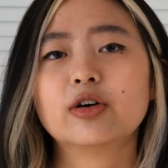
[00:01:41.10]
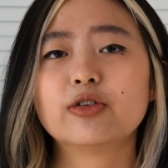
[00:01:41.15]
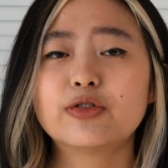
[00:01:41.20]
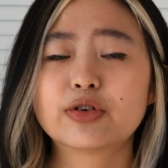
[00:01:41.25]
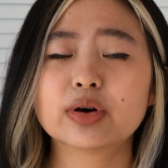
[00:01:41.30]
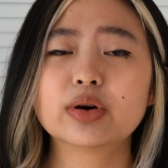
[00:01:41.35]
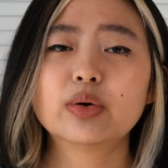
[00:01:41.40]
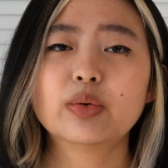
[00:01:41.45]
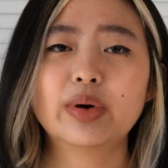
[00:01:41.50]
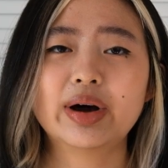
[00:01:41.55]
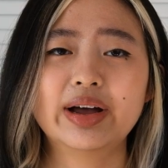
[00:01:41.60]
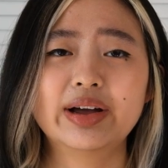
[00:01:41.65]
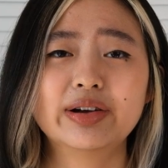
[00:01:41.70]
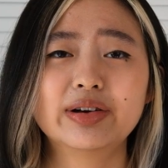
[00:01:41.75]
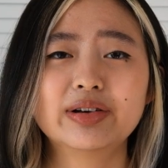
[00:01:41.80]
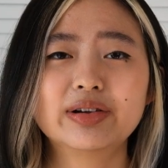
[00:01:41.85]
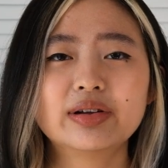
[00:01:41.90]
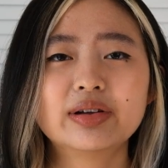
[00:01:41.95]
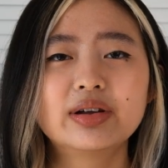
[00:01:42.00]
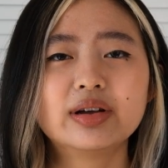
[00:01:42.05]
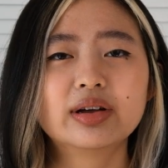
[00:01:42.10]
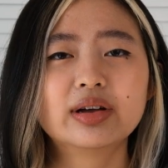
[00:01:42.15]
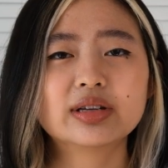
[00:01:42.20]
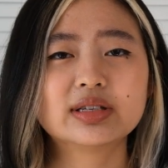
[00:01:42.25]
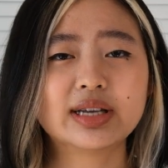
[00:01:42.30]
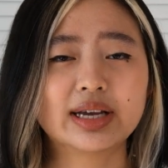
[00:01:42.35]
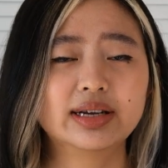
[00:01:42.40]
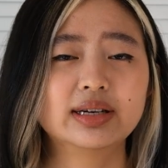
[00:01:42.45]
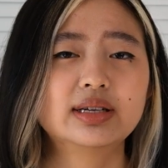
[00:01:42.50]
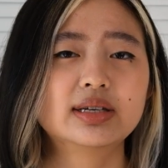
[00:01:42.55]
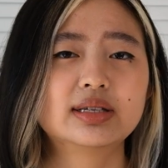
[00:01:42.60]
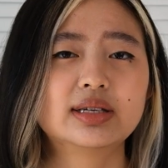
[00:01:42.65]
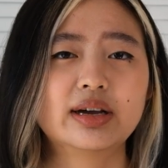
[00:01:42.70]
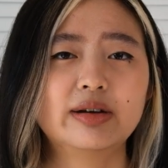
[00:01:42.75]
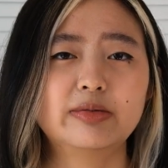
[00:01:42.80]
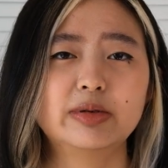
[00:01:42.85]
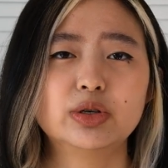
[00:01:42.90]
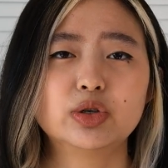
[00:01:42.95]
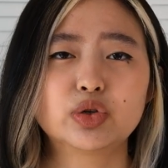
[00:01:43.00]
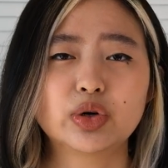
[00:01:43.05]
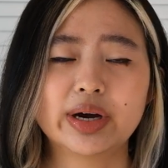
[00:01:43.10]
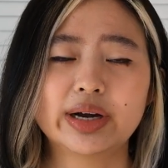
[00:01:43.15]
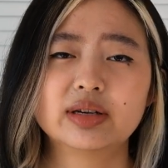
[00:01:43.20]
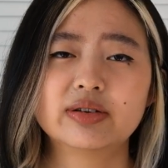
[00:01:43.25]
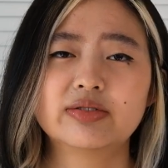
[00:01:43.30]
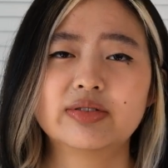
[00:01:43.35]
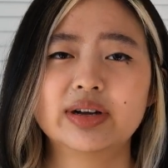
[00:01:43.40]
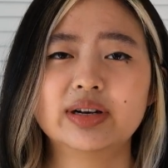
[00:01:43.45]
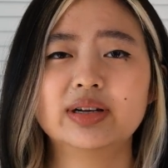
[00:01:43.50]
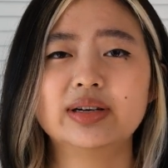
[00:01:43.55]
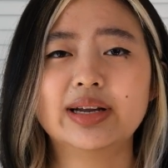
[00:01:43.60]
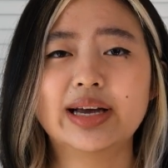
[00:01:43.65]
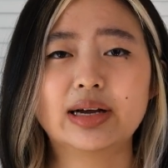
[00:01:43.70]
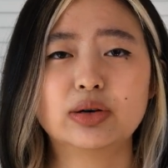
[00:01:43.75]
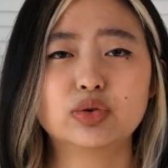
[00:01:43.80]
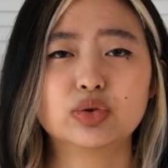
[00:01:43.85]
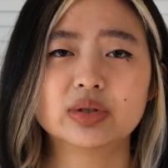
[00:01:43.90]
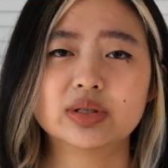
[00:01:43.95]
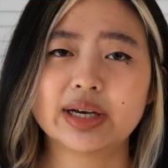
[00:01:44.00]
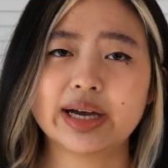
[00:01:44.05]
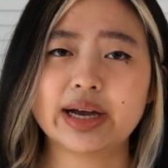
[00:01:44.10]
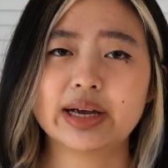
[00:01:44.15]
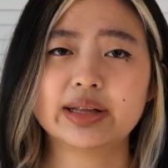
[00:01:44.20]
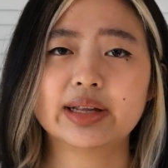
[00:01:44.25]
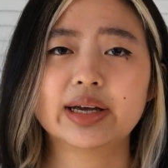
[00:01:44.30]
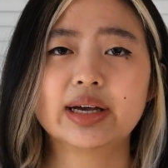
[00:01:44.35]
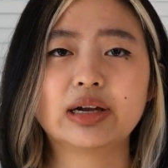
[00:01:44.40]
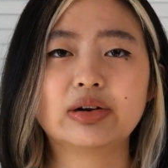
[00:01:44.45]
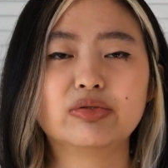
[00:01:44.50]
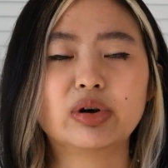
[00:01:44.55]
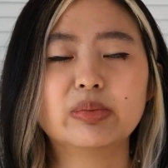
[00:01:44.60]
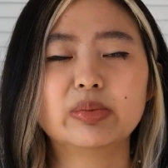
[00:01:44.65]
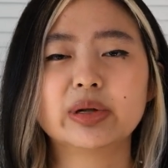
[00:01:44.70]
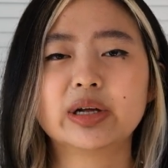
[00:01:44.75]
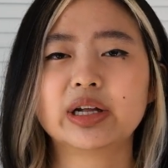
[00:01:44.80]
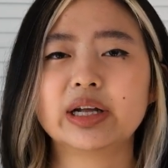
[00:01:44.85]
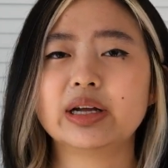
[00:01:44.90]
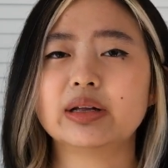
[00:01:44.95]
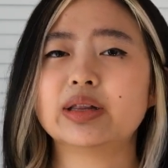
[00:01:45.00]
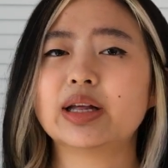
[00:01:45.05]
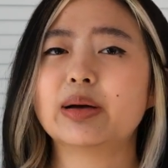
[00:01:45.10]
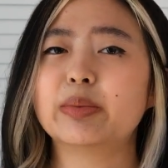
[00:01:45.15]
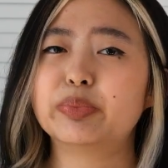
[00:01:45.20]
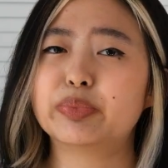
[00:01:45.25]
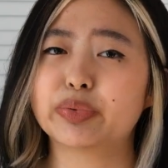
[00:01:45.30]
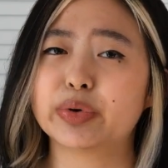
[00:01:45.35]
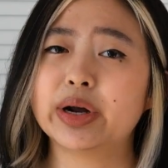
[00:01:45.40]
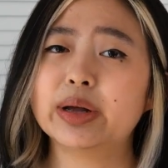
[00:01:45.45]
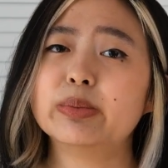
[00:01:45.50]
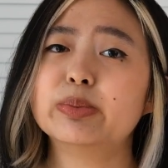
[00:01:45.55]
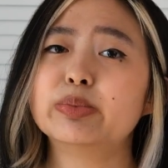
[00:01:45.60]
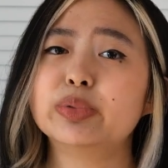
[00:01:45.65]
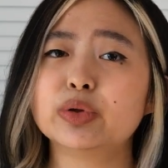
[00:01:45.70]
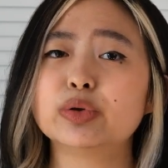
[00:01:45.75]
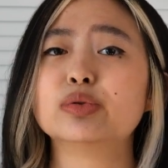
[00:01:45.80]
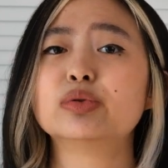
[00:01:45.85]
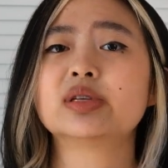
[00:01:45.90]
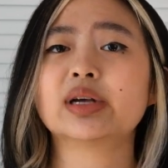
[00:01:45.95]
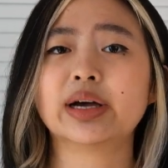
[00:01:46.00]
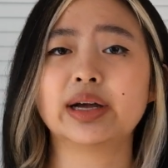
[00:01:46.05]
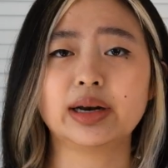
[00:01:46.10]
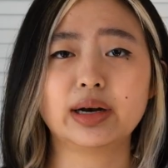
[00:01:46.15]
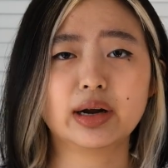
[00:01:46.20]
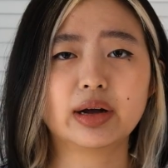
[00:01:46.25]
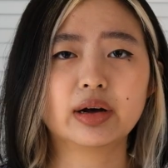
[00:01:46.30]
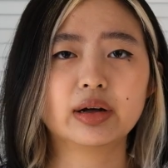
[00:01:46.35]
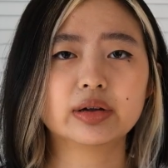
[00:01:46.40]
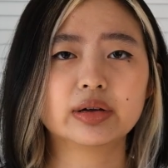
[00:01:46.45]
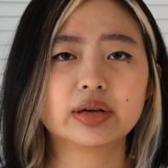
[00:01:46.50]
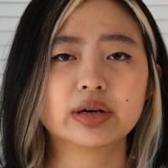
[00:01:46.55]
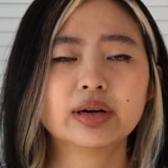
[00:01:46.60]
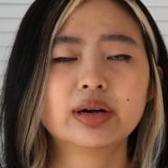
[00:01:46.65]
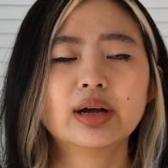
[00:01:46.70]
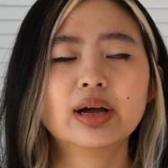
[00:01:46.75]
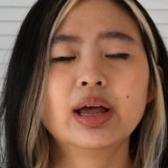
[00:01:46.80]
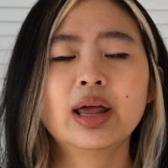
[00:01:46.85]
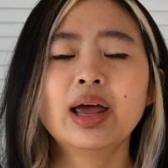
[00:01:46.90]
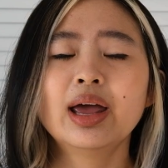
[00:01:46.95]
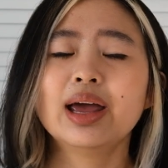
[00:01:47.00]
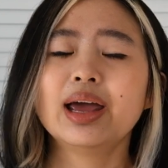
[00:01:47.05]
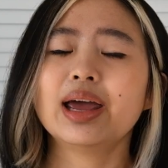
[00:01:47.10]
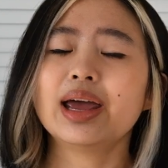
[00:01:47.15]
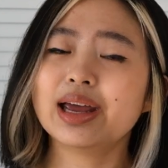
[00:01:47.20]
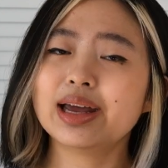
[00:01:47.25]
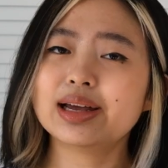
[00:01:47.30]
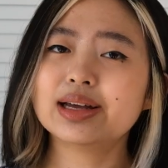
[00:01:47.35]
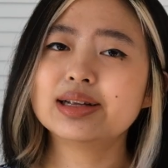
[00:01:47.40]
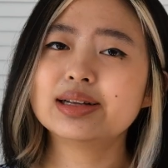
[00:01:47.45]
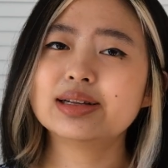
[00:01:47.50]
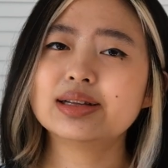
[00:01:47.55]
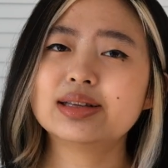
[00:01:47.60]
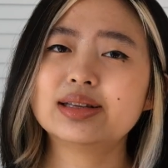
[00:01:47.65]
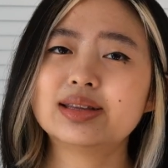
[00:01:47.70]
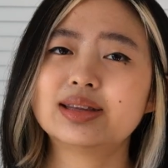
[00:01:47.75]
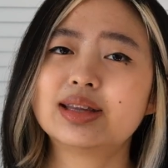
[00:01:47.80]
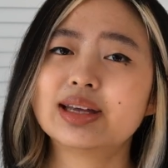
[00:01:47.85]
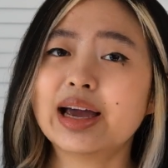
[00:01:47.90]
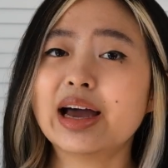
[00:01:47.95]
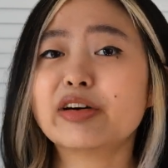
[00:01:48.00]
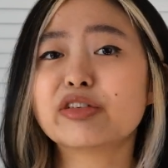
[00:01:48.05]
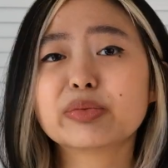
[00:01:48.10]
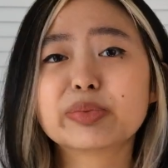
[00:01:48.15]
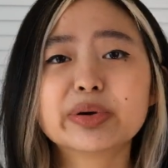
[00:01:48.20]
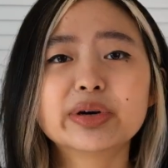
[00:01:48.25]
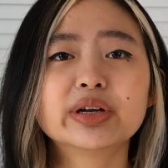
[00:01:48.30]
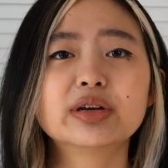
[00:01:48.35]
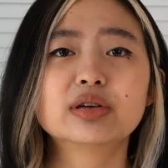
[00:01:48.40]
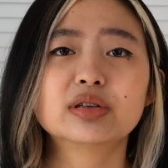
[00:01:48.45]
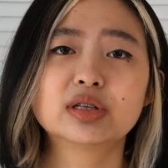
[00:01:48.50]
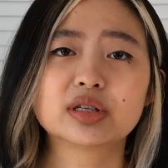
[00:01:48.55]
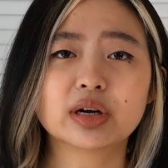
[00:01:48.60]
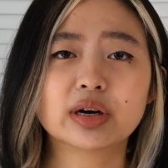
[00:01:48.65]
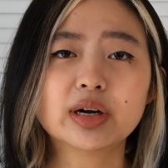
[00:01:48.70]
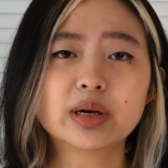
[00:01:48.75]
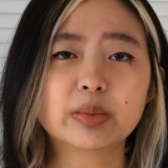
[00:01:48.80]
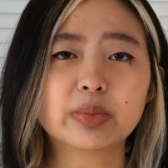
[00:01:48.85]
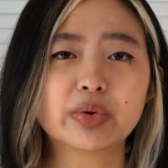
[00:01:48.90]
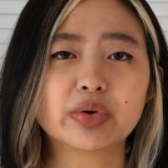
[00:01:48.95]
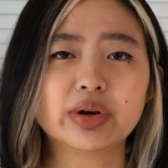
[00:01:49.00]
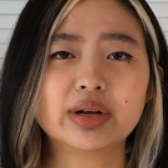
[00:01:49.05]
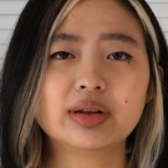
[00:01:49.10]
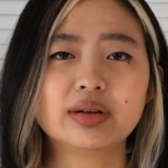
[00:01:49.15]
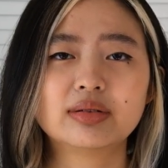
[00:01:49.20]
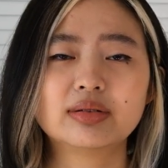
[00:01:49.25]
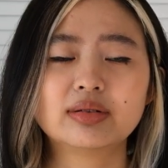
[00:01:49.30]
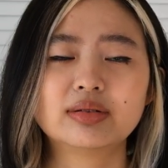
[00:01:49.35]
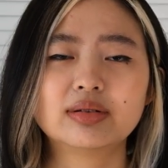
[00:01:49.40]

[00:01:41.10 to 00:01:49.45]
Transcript: For a while, scientists have been trying to find a natural dye that can replicate that bright blue cyan color. And they have a pretty good starting point.